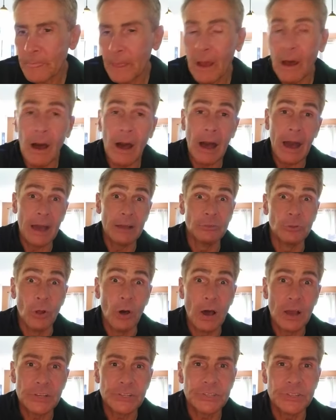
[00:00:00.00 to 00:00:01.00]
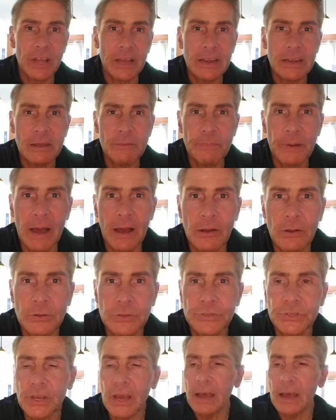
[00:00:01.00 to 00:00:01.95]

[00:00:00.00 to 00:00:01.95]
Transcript: I lost 90 pounds.